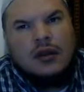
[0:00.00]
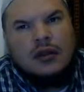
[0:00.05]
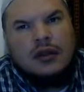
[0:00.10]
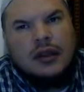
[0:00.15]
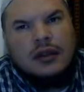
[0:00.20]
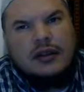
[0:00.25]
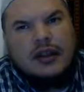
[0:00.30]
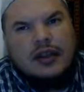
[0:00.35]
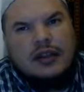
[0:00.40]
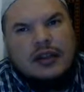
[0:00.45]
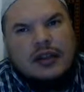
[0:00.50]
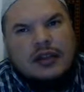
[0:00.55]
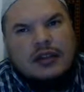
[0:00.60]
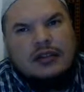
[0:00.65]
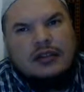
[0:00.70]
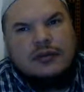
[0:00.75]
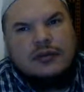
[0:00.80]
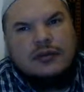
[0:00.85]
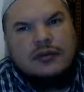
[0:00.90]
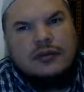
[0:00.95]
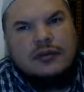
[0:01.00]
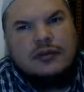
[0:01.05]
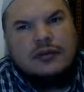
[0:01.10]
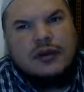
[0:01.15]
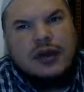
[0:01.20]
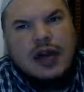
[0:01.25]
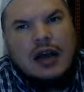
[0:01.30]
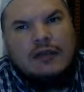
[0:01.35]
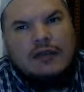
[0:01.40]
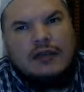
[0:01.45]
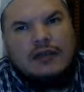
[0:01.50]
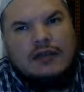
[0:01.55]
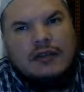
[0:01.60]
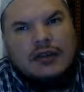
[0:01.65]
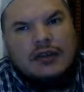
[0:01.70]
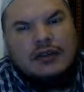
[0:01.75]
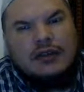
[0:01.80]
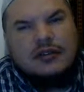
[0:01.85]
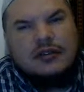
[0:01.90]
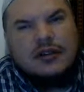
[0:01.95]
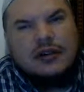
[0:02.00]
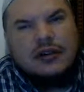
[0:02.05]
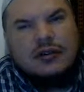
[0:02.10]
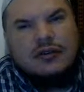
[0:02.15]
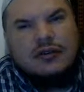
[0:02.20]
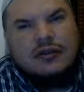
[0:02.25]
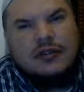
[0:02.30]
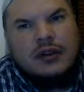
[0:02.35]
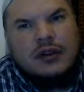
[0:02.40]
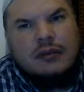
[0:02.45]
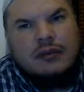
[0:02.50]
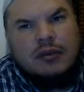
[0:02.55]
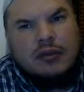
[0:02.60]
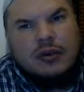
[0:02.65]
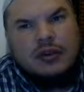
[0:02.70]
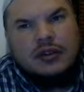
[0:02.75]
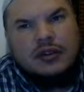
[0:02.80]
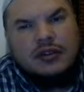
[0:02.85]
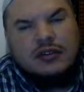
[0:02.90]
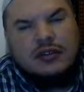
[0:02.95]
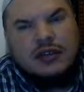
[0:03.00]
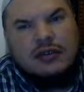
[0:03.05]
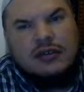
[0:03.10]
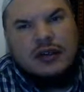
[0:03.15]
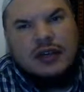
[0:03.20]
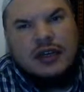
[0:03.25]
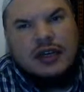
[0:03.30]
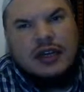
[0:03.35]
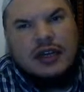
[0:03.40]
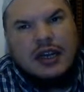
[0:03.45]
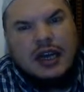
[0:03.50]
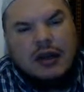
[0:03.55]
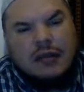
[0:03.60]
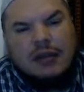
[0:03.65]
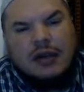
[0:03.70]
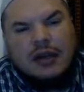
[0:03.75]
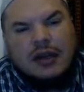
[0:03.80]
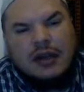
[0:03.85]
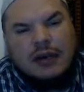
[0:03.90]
that they need to have a sense of the importance of economic